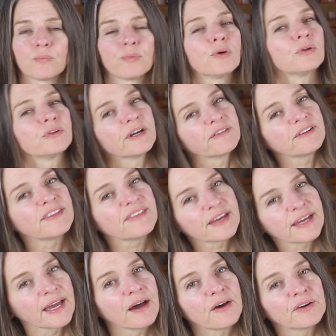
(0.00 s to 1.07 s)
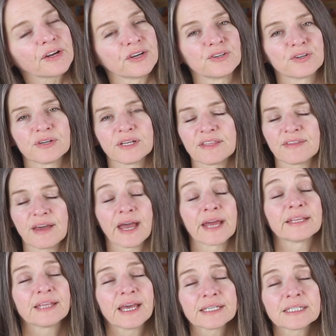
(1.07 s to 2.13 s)
pulled everything out underneath
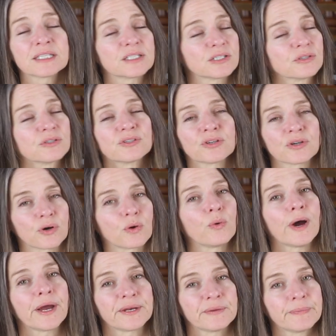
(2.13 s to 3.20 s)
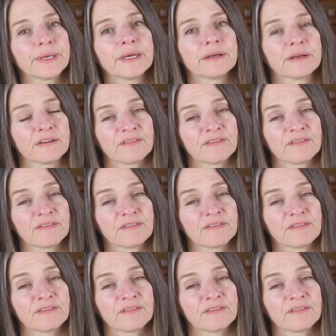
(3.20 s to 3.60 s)
that and that still took quite a bit